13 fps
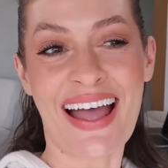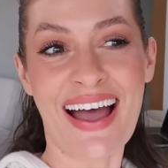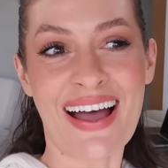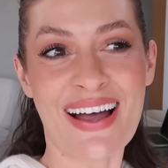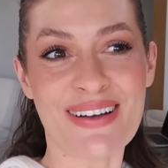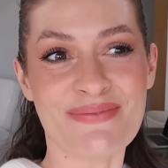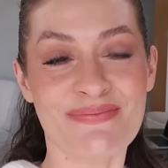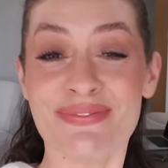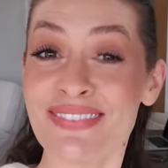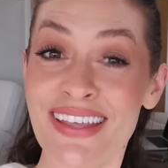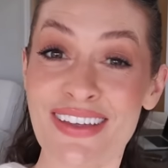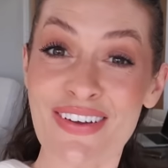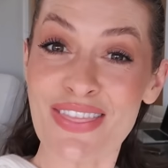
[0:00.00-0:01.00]

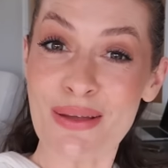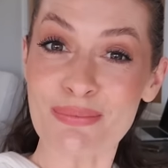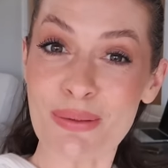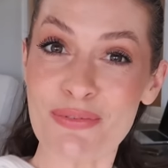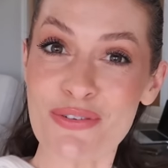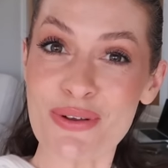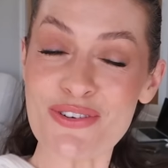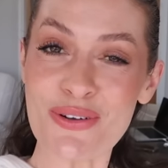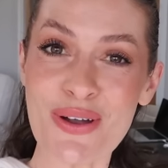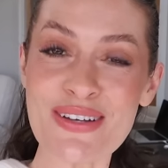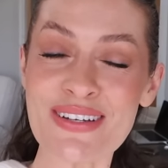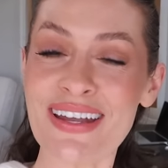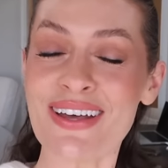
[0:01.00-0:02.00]
Give it a thumbs up if you
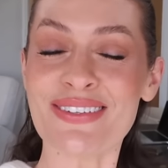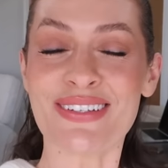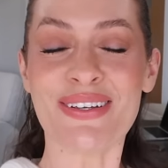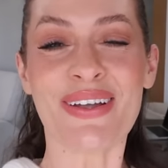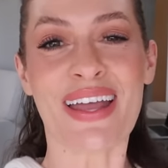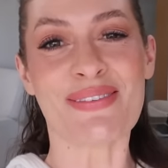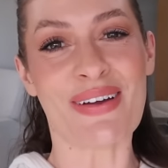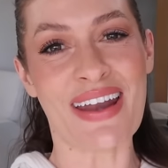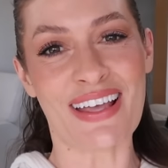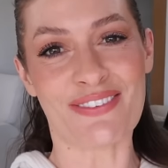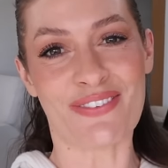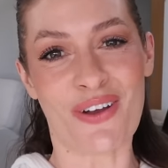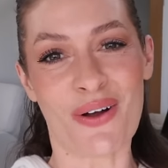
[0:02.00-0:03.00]
enjoyed, and I'll see you again in my
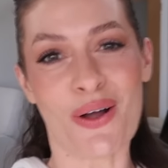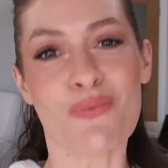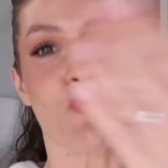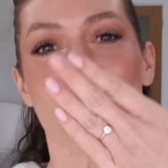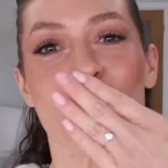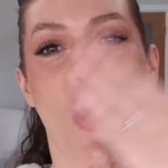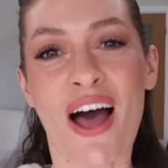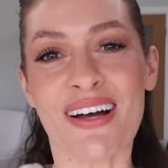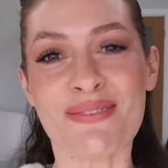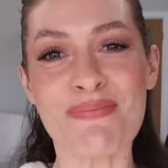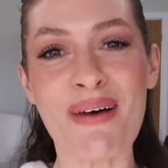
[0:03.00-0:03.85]
next vlog. Mwah.